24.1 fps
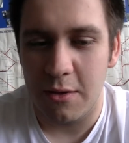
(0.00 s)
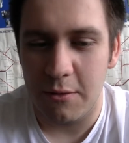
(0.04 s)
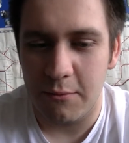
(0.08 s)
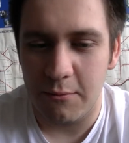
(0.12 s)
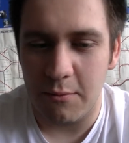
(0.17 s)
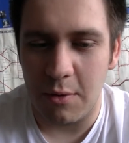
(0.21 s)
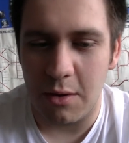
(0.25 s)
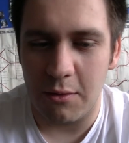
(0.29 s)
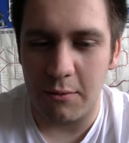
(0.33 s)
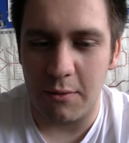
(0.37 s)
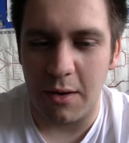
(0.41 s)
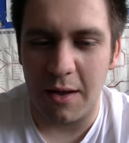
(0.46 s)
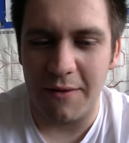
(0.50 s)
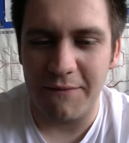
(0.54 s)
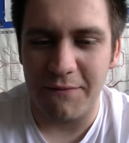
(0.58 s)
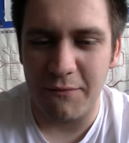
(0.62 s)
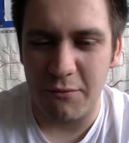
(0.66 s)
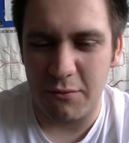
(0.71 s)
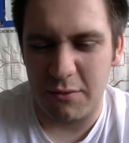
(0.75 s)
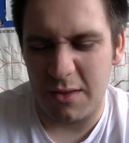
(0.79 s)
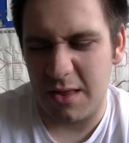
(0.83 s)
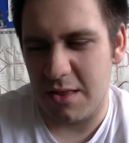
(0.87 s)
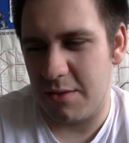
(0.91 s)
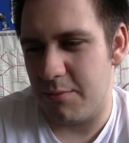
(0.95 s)
Well, I
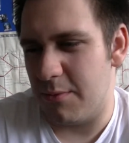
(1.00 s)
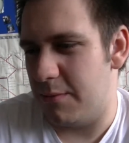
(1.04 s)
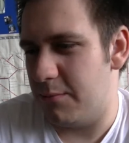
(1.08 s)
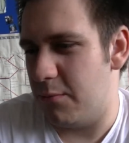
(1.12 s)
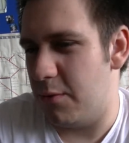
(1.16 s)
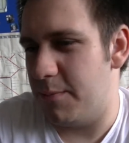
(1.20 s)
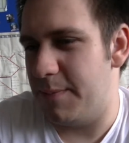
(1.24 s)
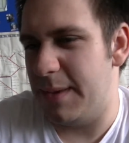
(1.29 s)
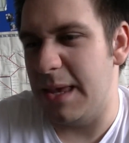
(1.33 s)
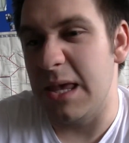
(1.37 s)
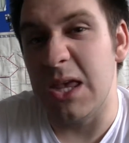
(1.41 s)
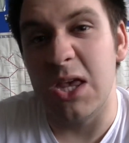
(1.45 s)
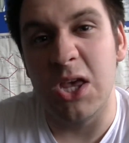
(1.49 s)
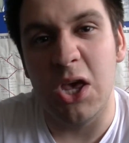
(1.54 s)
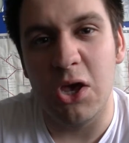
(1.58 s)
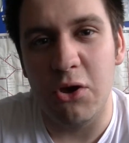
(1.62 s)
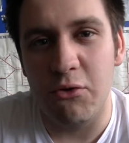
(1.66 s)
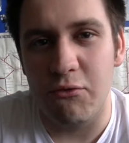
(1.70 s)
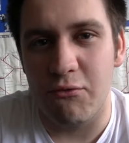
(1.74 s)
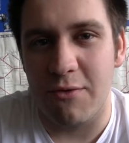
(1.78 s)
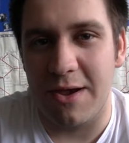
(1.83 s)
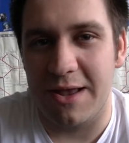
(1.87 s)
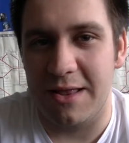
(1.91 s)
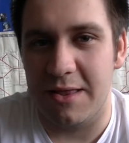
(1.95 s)
thought this one would be
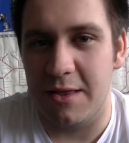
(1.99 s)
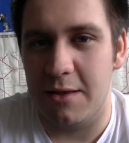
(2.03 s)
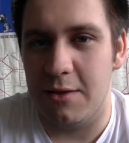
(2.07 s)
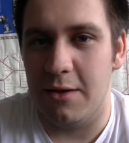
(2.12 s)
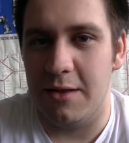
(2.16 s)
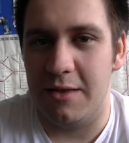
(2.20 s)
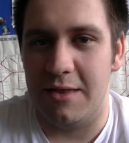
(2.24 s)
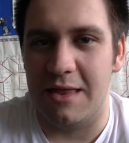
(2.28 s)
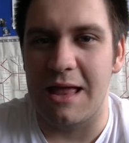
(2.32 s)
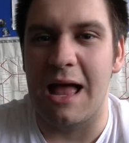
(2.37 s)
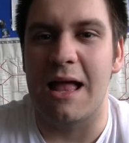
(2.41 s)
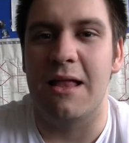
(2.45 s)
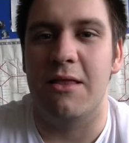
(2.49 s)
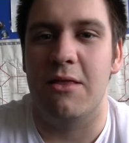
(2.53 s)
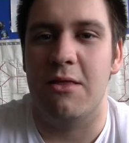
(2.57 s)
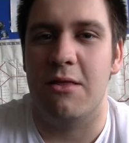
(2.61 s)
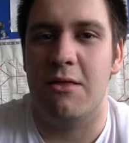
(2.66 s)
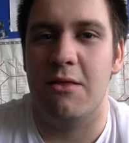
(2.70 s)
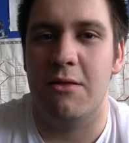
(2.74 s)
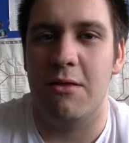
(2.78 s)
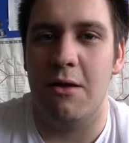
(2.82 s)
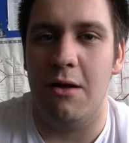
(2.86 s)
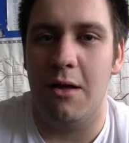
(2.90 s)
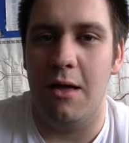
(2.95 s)
U-rated, like Dan the
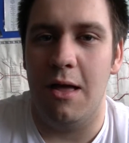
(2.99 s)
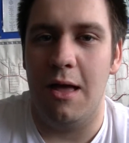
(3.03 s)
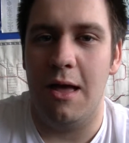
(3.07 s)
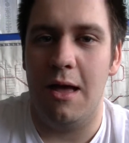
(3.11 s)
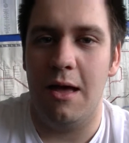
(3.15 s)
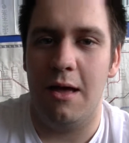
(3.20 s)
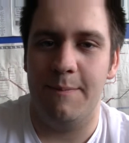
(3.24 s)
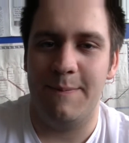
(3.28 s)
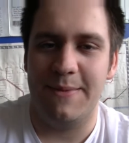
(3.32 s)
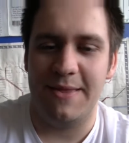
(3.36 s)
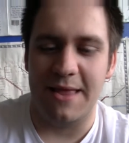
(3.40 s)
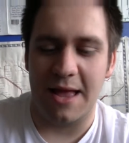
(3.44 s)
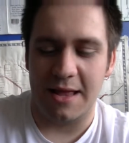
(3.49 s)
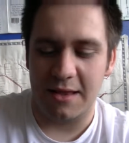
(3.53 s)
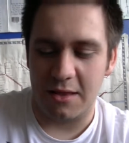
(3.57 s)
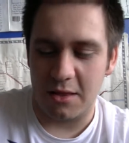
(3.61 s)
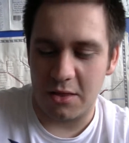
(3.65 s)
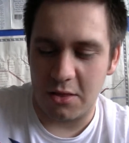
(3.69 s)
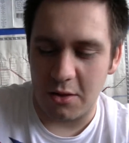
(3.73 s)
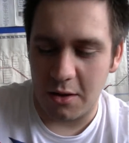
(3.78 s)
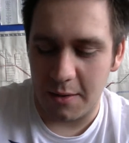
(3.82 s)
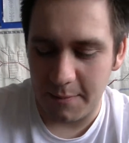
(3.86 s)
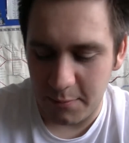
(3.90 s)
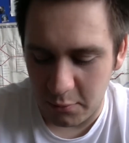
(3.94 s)

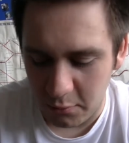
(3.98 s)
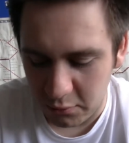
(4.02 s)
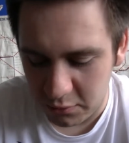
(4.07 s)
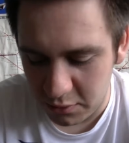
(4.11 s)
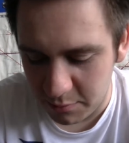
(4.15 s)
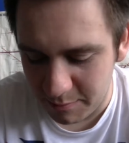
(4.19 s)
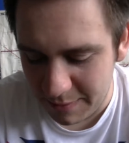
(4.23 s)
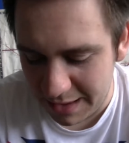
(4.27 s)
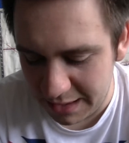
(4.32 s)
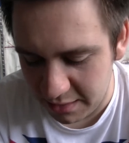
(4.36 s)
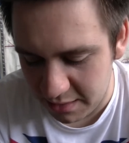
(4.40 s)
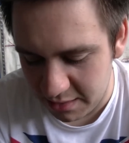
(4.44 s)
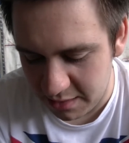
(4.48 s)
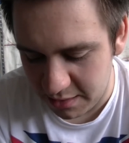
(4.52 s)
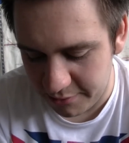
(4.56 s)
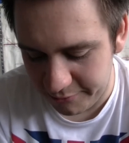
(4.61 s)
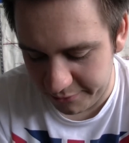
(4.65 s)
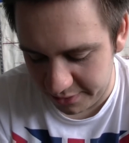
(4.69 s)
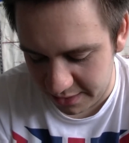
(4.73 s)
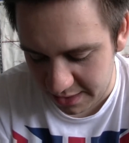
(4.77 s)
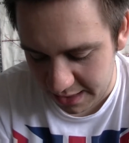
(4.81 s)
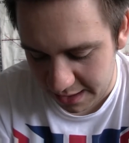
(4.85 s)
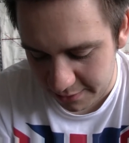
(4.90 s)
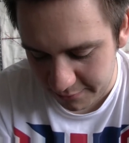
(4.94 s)
Cyborg, the main
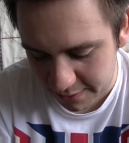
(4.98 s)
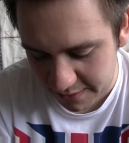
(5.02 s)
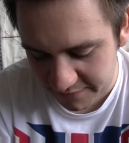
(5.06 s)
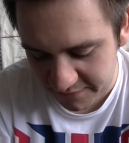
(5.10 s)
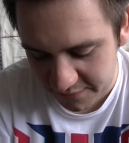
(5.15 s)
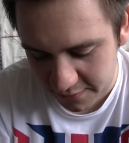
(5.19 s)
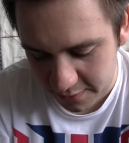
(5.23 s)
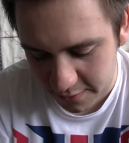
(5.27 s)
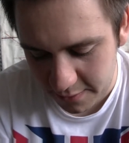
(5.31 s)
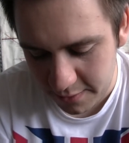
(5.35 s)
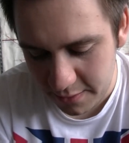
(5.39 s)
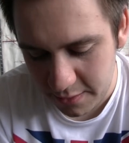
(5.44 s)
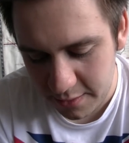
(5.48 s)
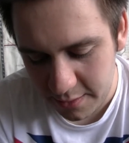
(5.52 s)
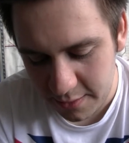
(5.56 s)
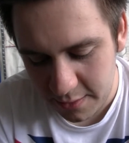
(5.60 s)
series. However,